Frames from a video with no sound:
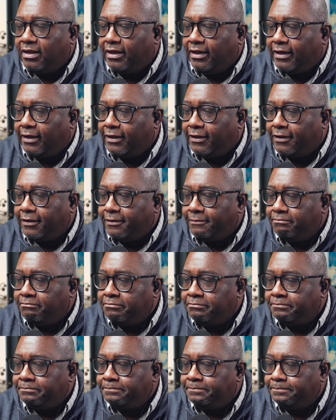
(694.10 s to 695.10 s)

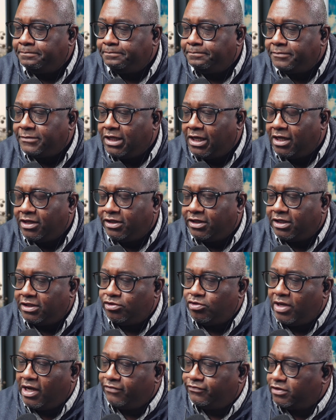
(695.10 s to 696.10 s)
Again,
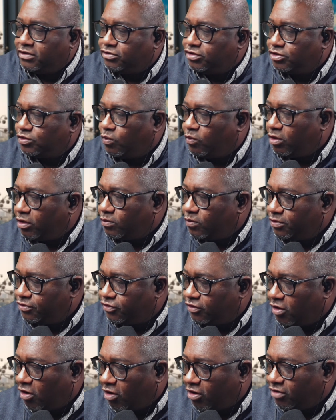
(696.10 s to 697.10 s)
you have to just work with
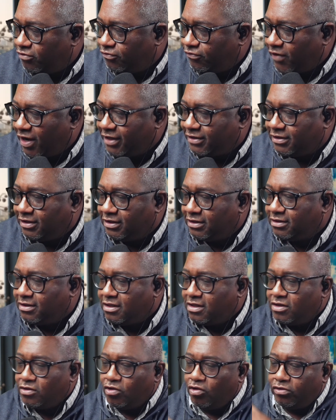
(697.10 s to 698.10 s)
the artifacting
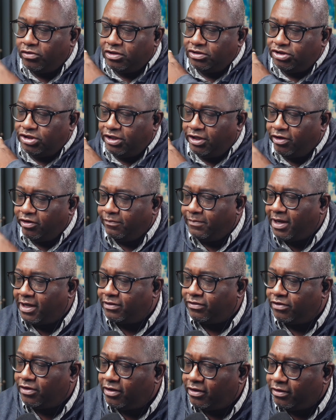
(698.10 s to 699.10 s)
on the chair back
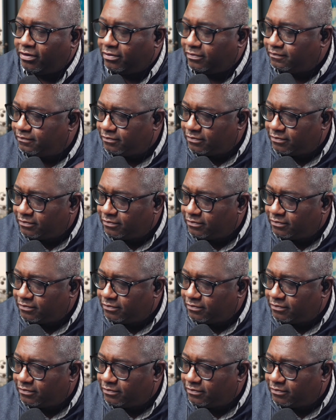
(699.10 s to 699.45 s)
there.